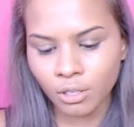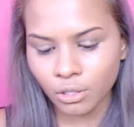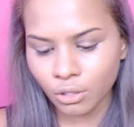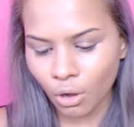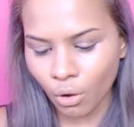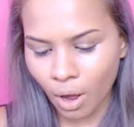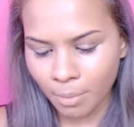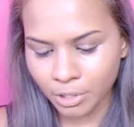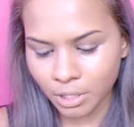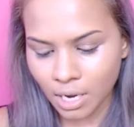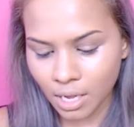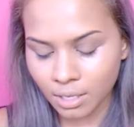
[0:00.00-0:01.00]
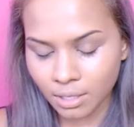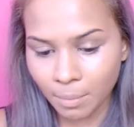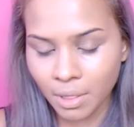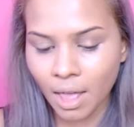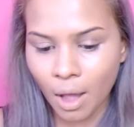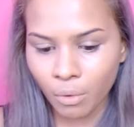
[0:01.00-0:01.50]
So I'm just taking some
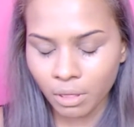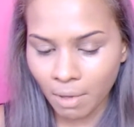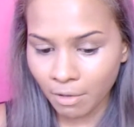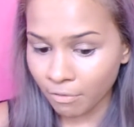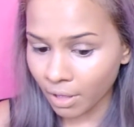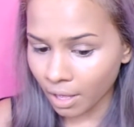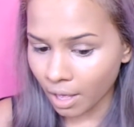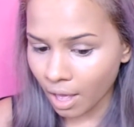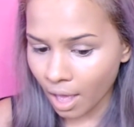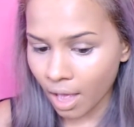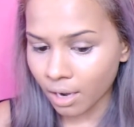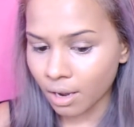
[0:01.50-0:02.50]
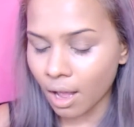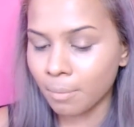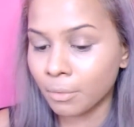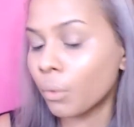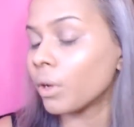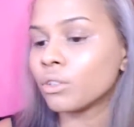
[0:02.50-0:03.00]
of that with my finger and
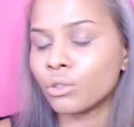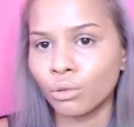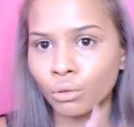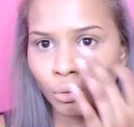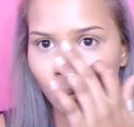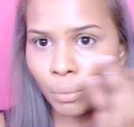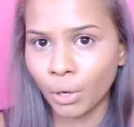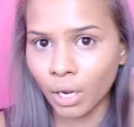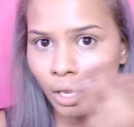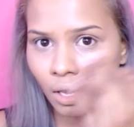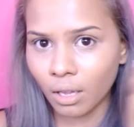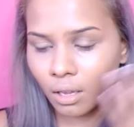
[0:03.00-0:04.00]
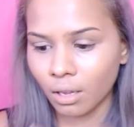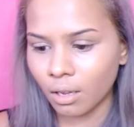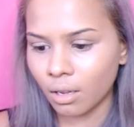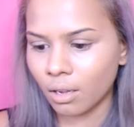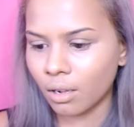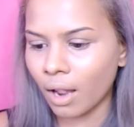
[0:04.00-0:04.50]
I'm going to put it
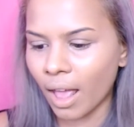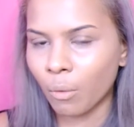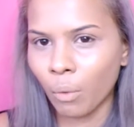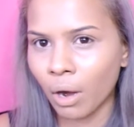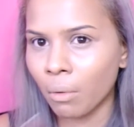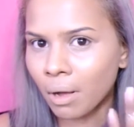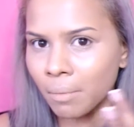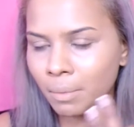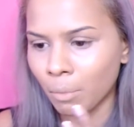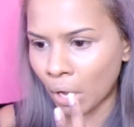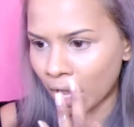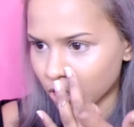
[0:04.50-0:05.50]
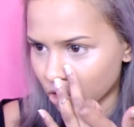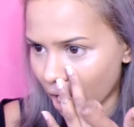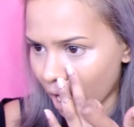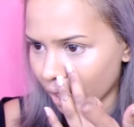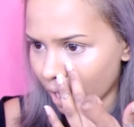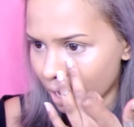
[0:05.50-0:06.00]
like where I want a bit more extra
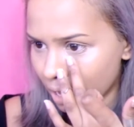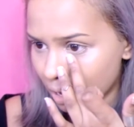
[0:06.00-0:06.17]
highlight.